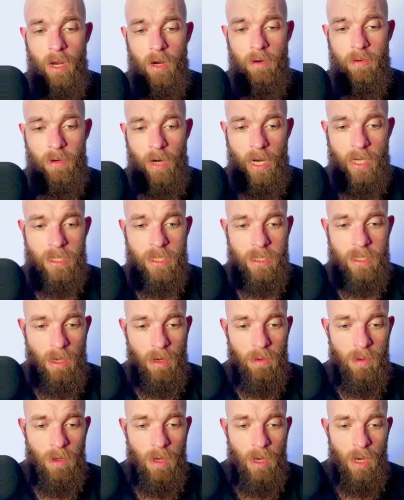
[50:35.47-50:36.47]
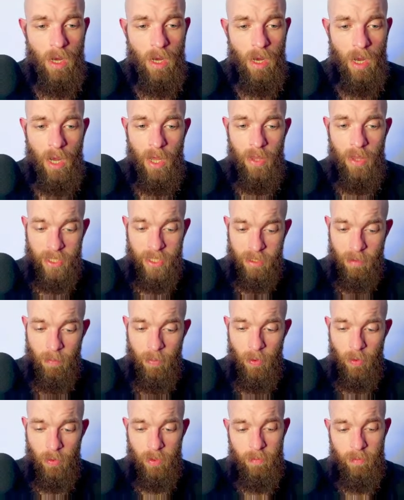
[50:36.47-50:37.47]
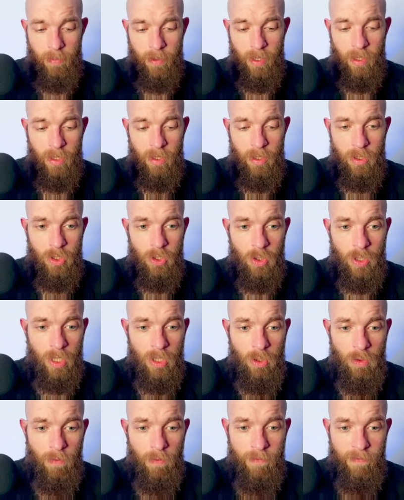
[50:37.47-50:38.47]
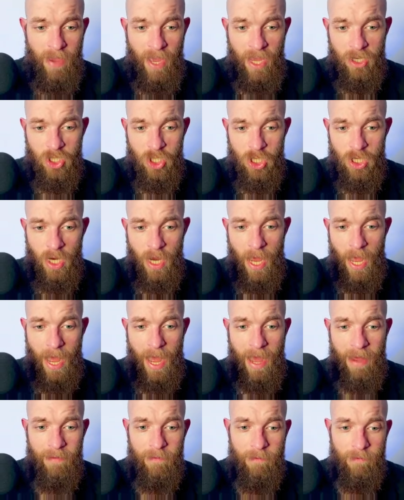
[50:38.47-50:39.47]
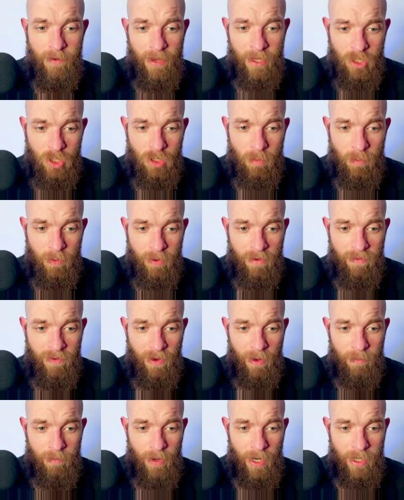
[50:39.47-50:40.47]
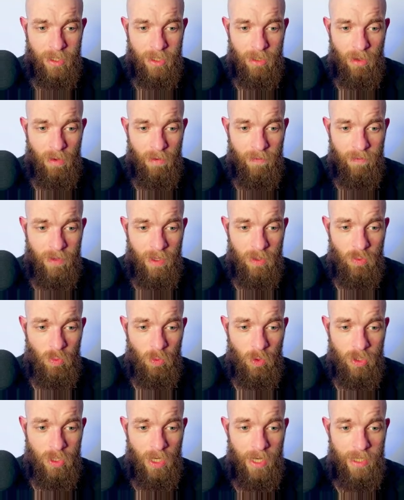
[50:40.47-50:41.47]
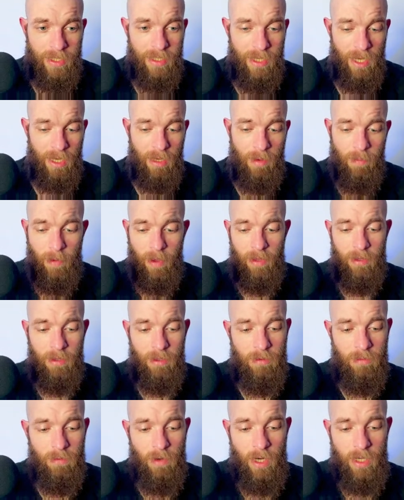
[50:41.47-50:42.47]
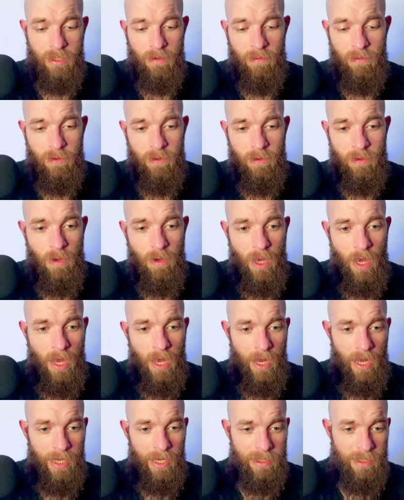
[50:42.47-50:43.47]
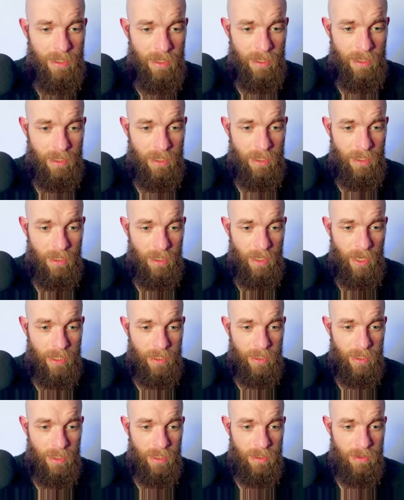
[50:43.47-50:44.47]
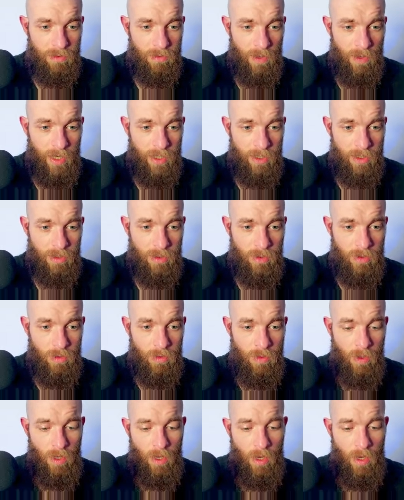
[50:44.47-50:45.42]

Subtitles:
right? So that's important. You can do fetch and fetch the prefab, right? So if this was an async method, right? So if you do async like this, right, you could do